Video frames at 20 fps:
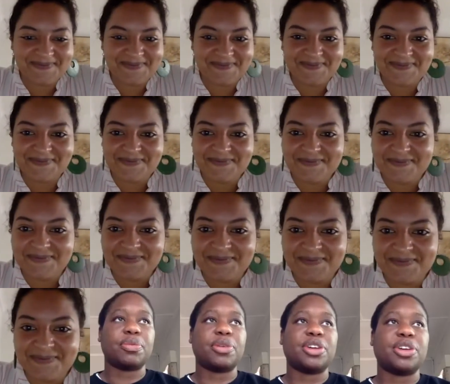Yeah, thank you
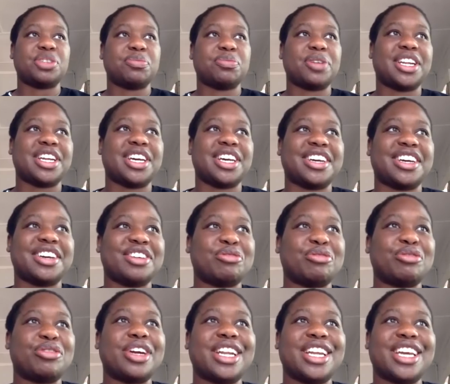so much, Amina.
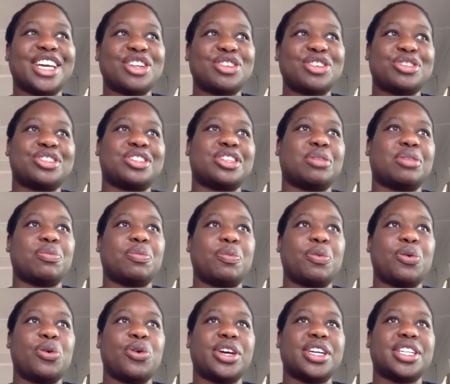Really interesting
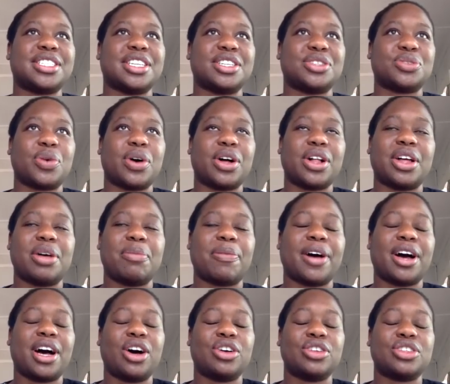points as well
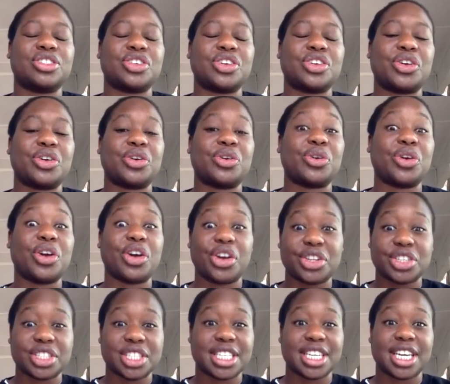about who
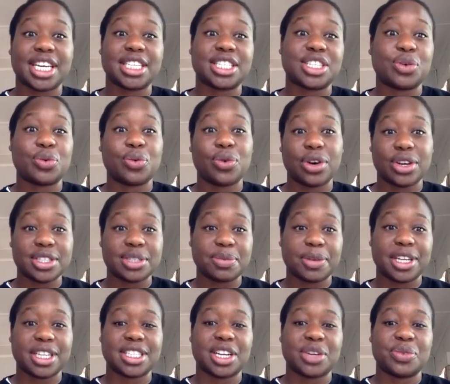owns the data, what's
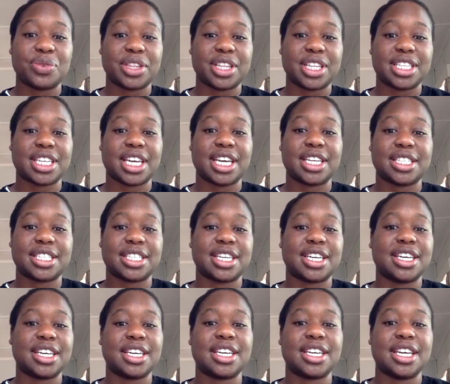being done with the
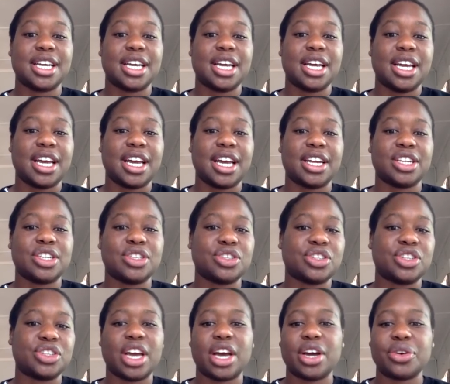data, and
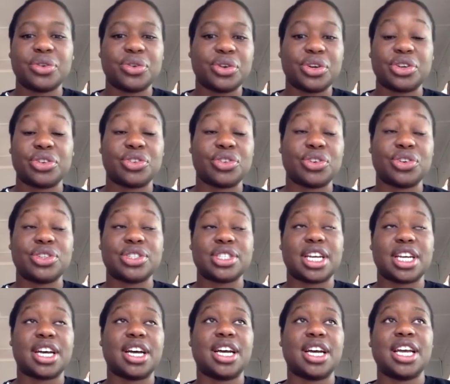yeah, who controls
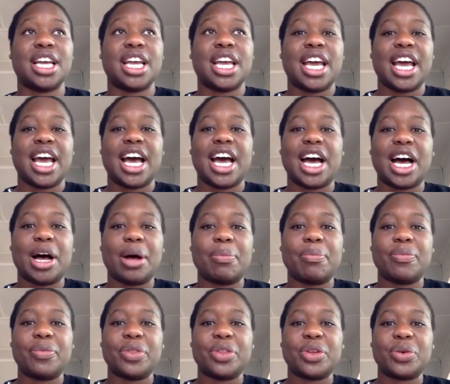that.
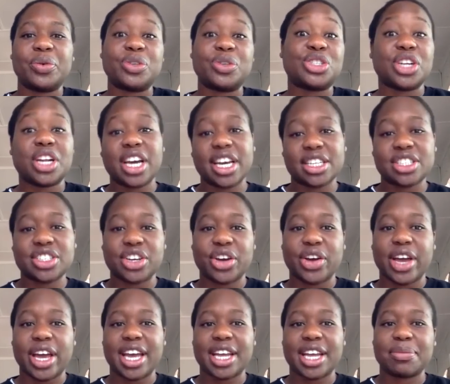Would you like to go
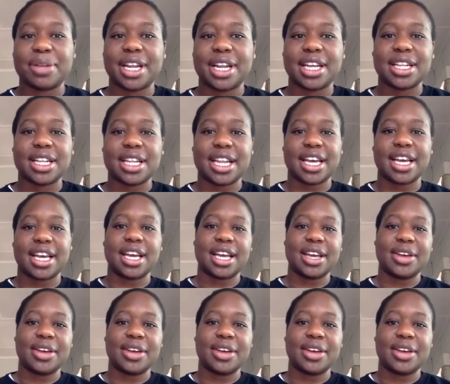ahead, Minentle?